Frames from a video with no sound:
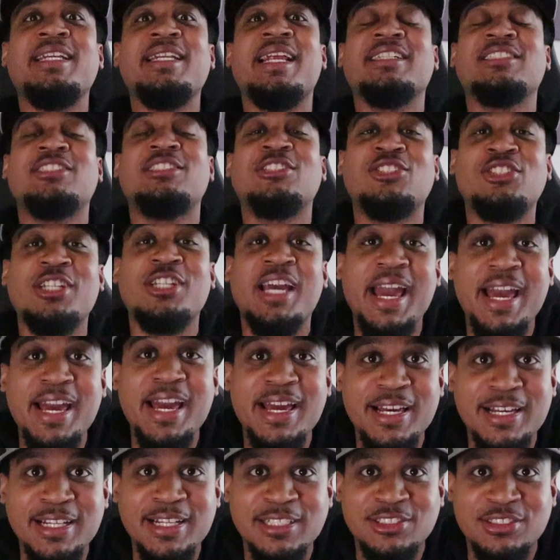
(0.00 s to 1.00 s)
thing that's
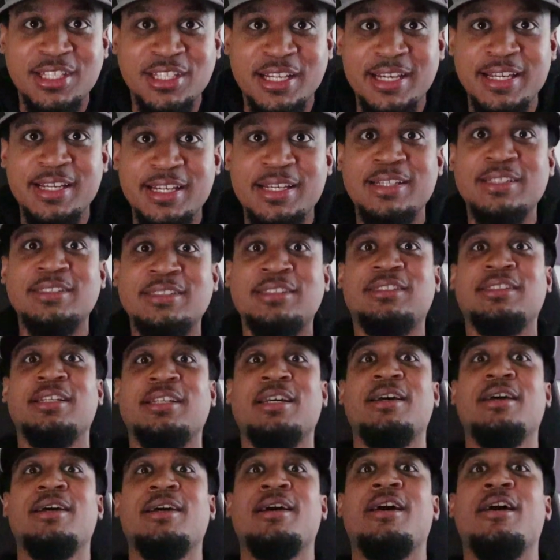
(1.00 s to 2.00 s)
changed is
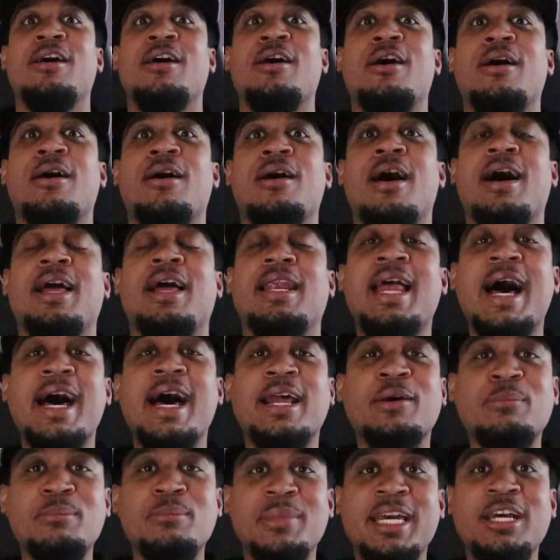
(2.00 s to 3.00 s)
a
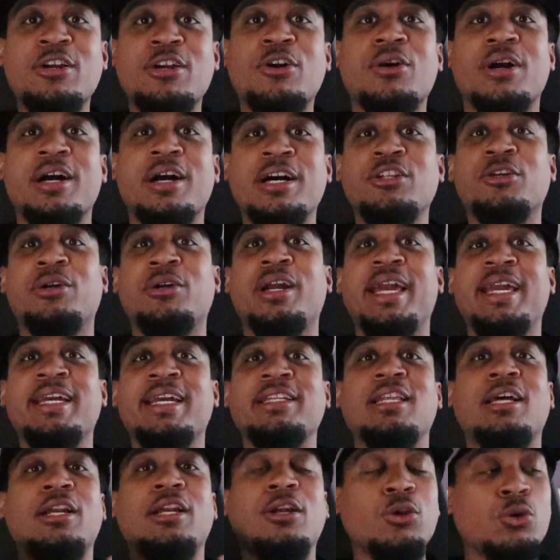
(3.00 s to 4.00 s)
lot of men are under
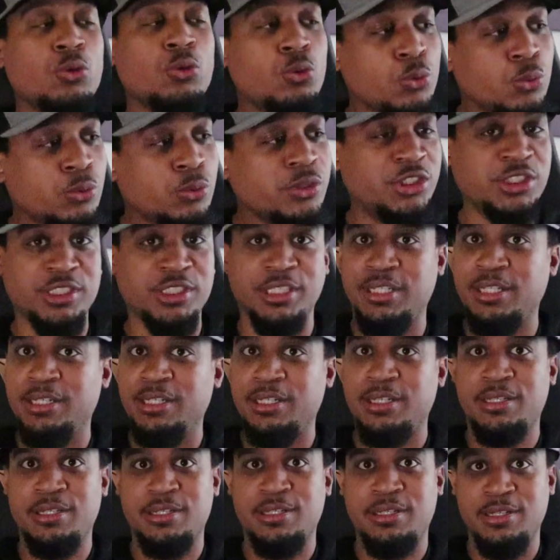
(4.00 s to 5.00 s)
a
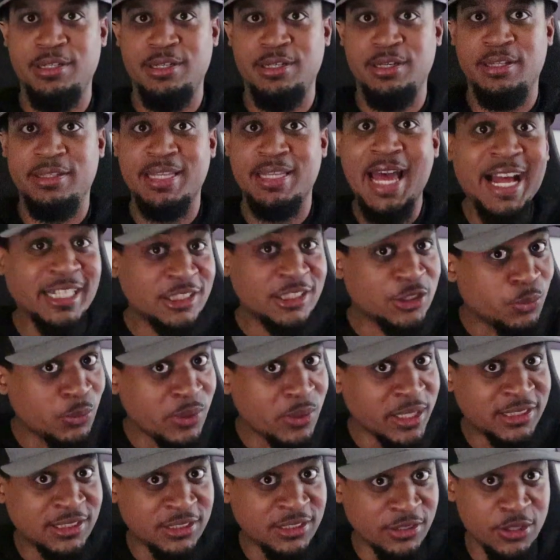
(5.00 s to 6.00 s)
delusion. That's
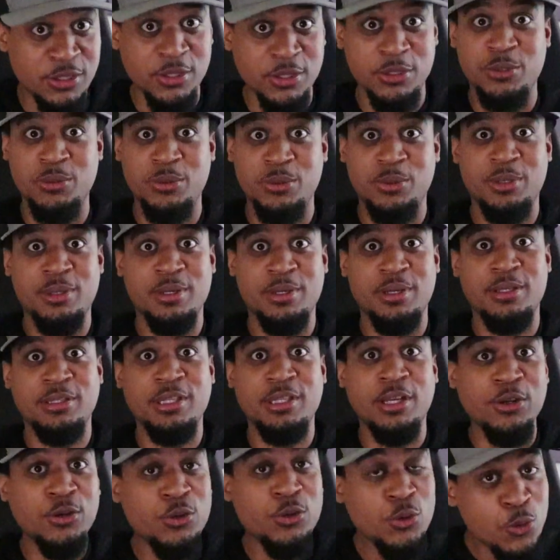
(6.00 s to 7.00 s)
what's new.
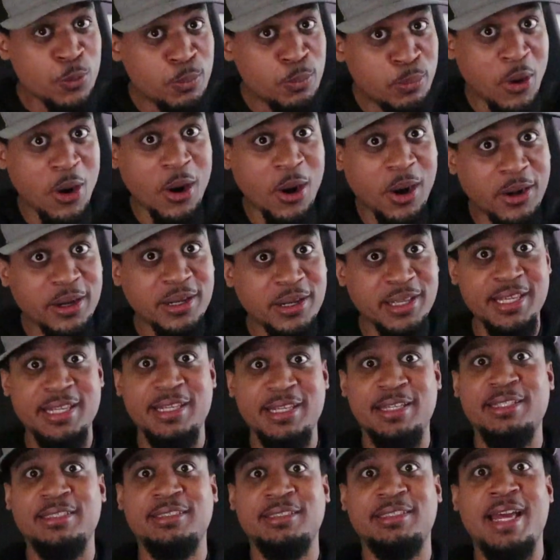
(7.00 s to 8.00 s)
The new part
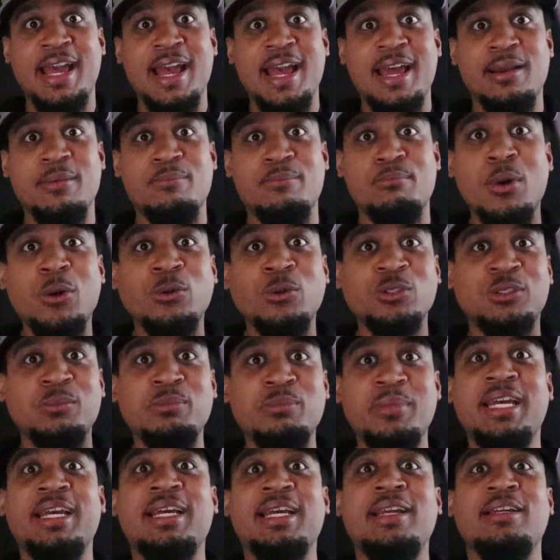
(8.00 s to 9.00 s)
is that most
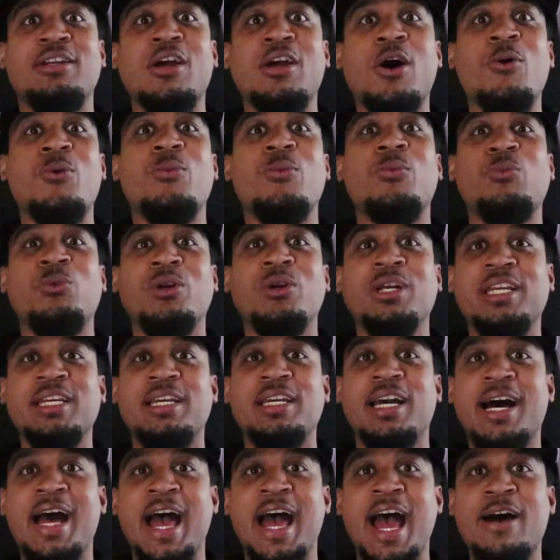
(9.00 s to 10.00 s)
men don't
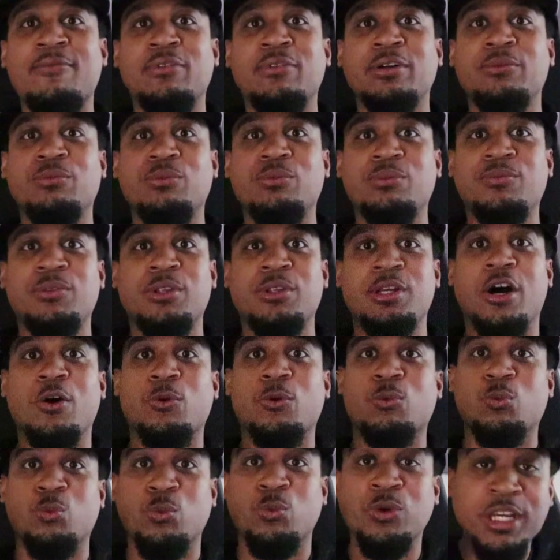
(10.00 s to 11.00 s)
really have a,
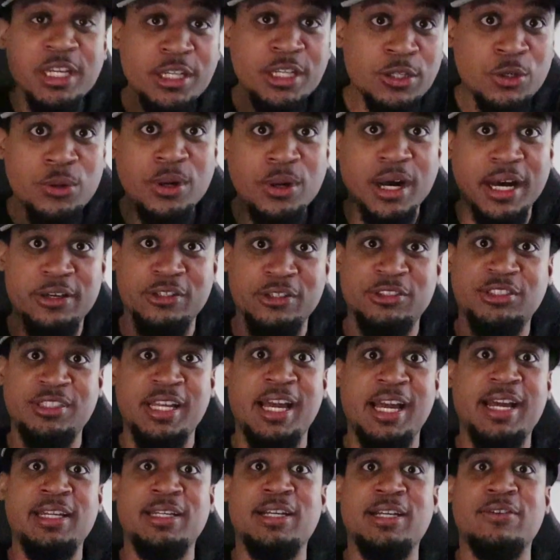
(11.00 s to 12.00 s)
a real
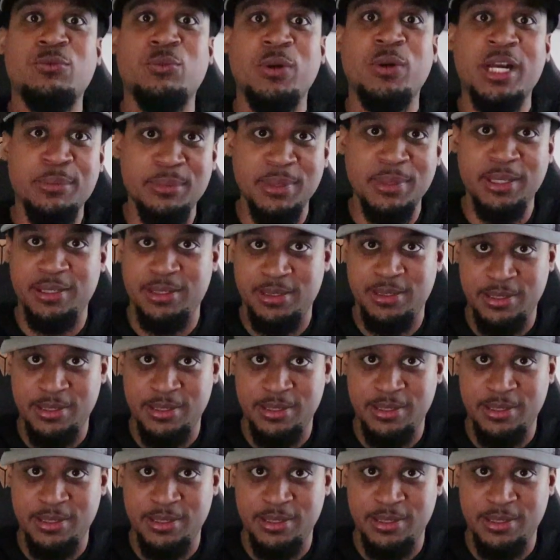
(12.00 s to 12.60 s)
understanding of women